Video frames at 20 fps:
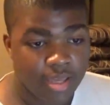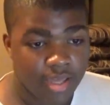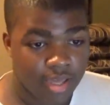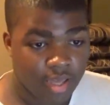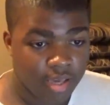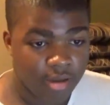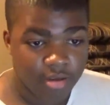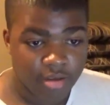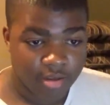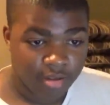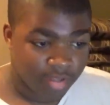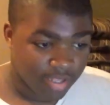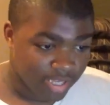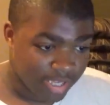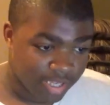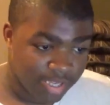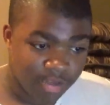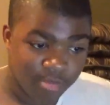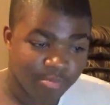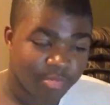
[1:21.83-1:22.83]
Hey,
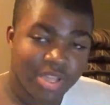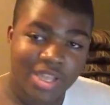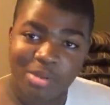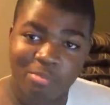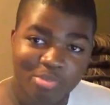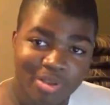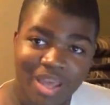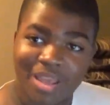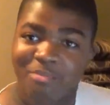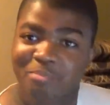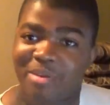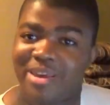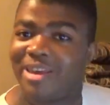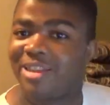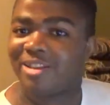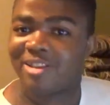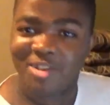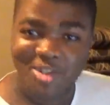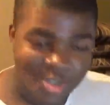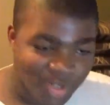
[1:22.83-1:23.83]
it could be the Black
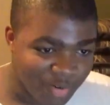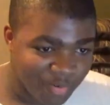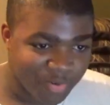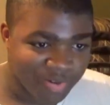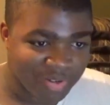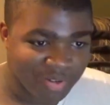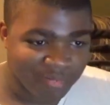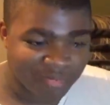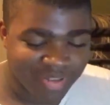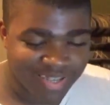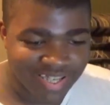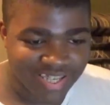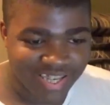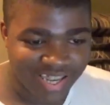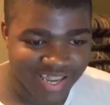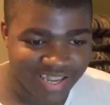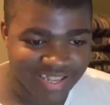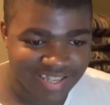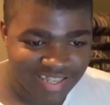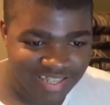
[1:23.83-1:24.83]
Panther showing up the
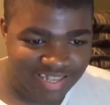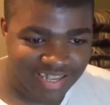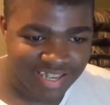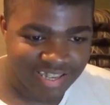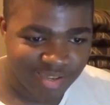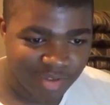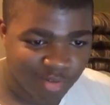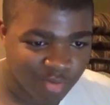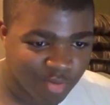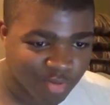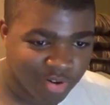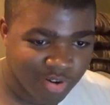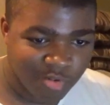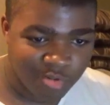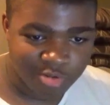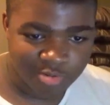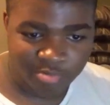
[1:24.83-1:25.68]
second season. Who knows?